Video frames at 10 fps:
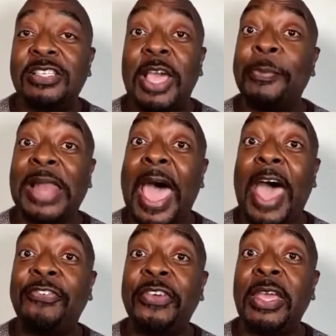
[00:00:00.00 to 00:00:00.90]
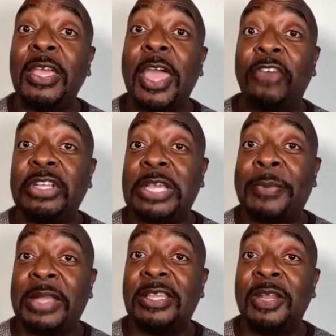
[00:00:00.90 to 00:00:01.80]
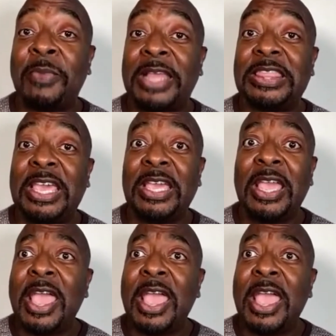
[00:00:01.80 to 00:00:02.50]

kept laughing every time I did my thing,